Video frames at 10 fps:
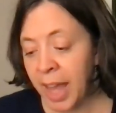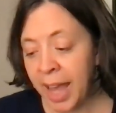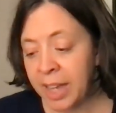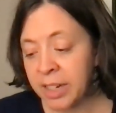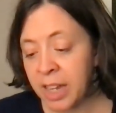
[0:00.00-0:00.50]

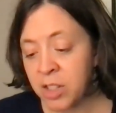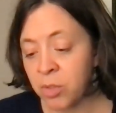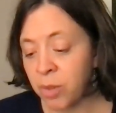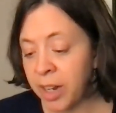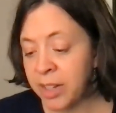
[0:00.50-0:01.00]
And as the
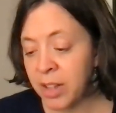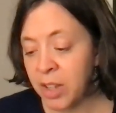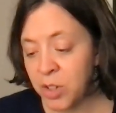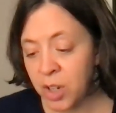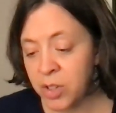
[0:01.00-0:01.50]
right
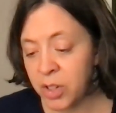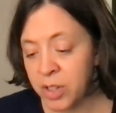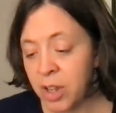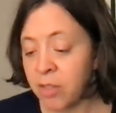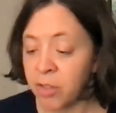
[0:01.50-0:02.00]
and
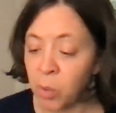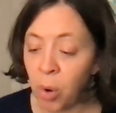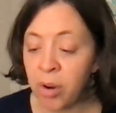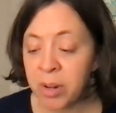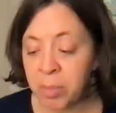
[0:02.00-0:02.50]
justice of
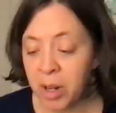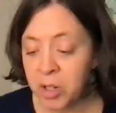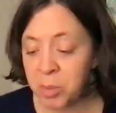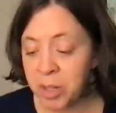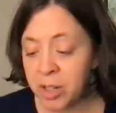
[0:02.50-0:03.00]
reward and
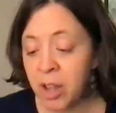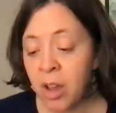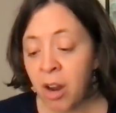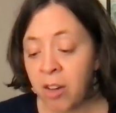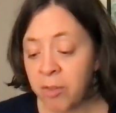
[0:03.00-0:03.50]
punishment
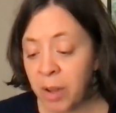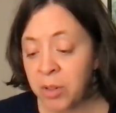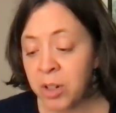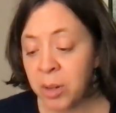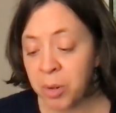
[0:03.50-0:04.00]
are
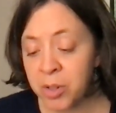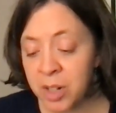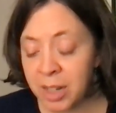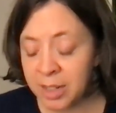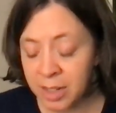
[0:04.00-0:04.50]
founded on
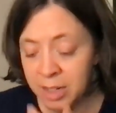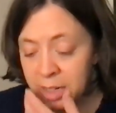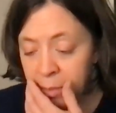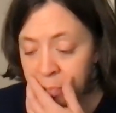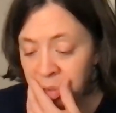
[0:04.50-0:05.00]
personal
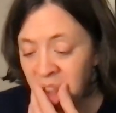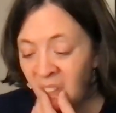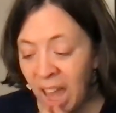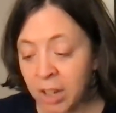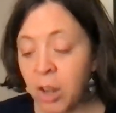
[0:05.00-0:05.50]
identity,
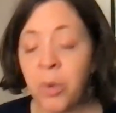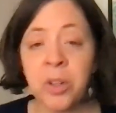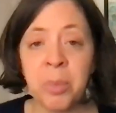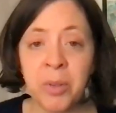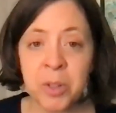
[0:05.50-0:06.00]
no one
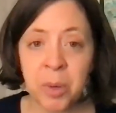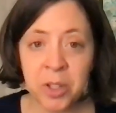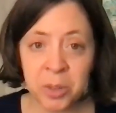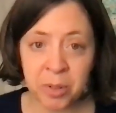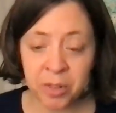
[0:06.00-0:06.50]
can be
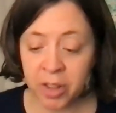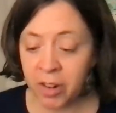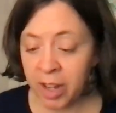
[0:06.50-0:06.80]
responsible for their